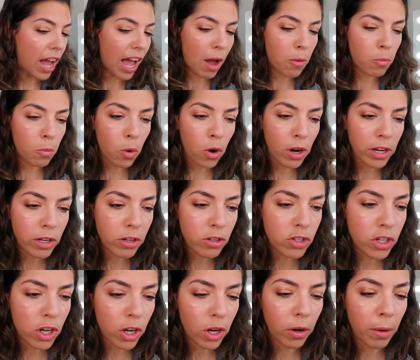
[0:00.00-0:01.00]
and what you
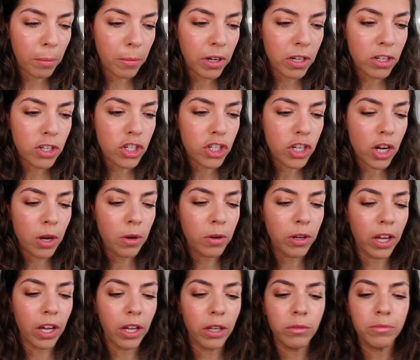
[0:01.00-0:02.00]
do, I'm going to show
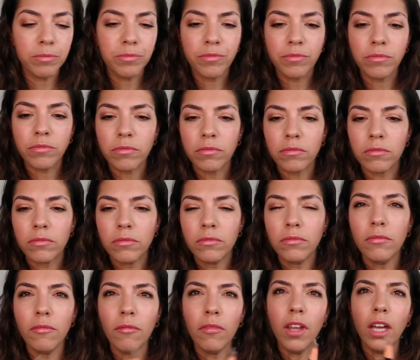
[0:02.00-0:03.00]
you,
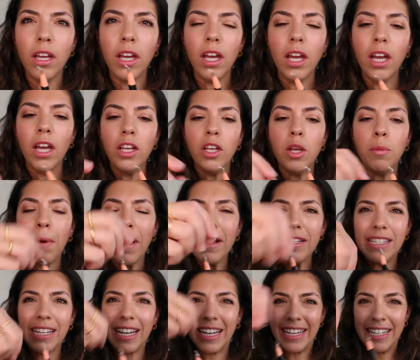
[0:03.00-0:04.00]
you
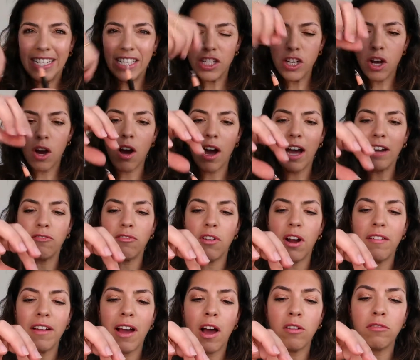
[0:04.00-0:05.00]
basically start
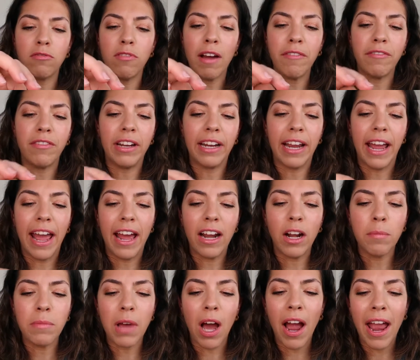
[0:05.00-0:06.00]
unravelling it,
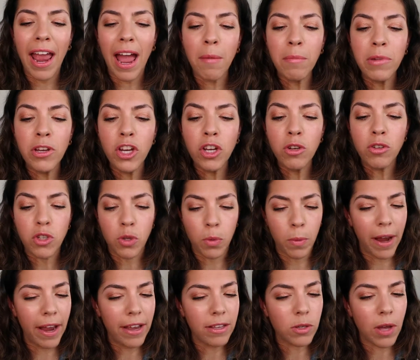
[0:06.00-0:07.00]
and I am new
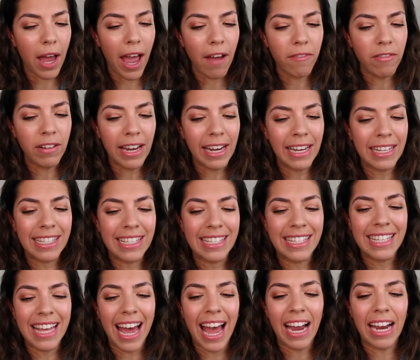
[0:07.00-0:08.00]
to it, so I haven't
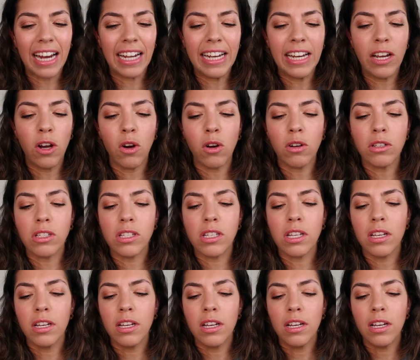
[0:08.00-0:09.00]
exactly
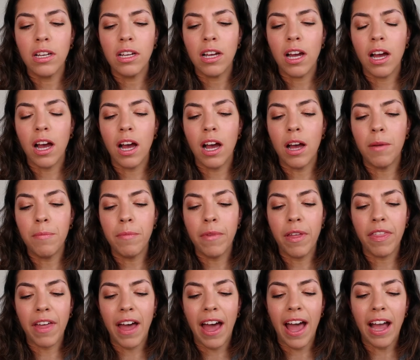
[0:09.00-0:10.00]
got
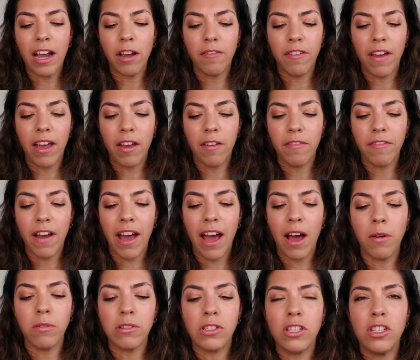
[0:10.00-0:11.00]
the hang of it, of
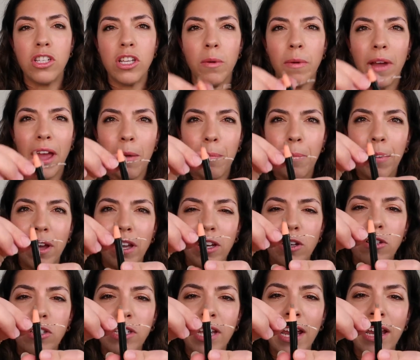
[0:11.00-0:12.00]
how to do it, but
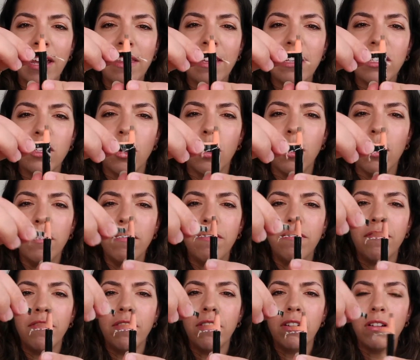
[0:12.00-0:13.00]
you take this
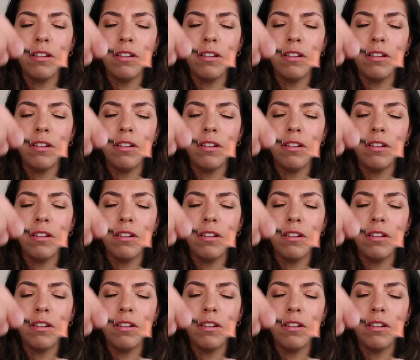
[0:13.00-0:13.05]
off,